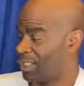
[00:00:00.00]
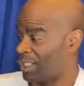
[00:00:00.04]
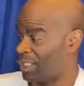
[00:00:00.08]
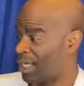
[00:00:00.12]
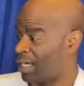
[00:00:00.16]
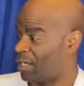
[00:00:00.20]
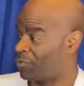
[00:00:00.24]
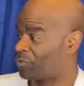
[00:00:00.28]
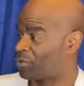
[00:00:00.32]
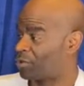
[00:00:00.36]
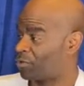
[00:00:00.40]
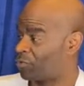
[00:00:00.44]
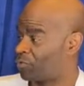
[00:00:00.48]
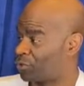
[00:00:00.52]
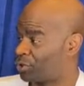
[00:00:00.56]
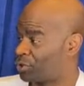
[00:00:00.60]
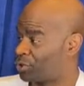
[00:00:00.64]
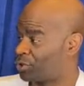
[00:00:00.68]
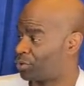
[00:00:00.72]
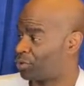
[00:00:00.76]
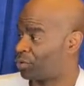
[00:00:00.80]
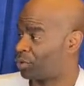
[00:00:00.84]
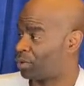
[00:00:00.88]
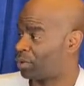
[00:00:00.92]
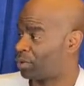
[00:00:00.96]
Laughter for
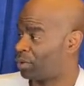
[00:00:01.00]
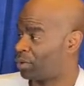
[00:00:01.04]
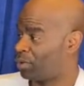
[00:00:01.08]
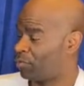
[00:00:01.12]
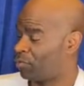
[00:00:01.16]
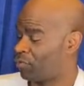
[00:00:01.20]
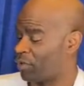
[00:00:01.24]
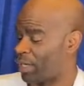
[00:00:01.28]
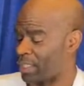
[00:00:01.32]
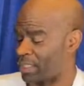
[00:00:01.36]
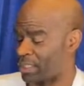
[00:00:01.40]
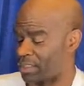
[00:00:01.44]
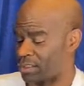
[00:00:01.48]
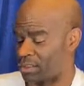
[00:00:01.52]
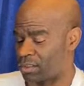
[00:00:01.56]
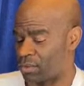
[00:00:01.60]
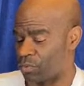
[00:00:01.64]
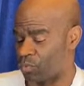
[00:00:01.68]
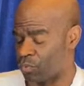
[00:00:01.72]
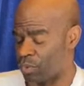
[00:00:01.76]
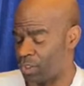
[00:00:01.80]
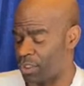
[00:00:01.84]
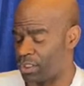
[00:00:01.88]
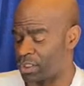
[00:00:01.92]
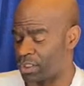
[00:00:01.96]
sure. In fact, it's
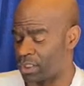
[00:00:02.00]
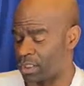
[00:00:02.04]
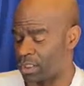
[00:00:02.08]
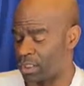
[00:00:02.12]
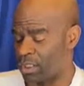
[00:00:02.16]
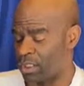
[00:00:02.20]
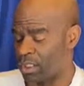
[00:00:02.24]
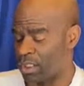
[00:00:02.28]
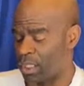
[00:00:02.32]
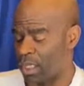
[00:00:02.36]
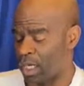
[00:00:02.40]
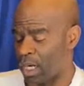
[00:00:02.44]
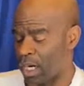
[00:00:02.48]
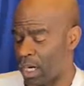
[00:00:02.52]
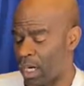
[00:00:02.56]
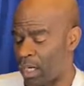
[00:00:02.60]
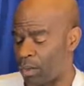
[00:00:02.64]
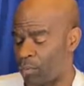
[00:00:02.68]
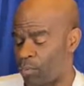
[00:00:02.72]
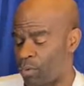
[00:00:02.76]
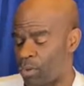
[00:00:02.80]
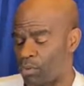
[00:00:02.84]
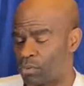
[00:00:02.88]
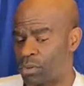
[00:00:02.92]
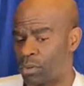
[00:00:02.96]
the reason
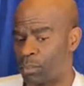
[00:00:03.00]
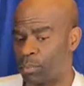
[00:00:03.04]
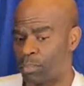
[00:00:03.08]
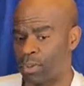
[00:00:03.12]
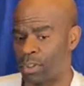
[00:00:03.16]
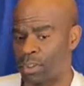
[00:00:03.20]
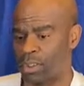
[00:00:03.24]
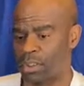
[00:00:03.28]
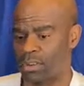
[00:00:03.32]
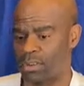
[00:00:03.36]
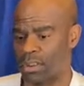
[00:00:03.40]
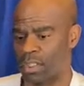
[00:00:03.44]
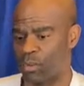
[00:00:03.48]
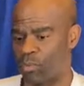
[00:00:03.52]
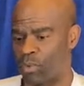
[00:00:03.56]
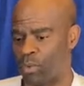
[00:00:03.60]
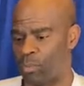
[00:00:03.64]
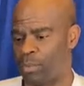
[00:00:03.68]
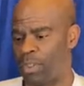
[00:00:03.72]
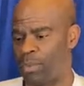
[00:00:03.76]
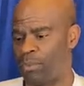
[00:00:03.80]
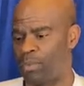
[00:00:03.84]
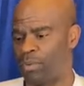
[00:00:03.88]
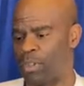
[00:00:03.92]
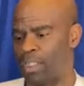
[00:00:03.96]
I wrote the book, because I want
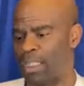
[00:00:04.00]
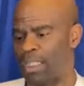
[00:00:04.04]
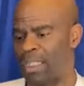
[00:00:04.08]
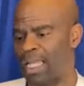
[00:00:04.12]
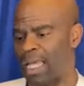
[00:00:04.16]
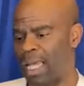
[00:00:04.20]
people to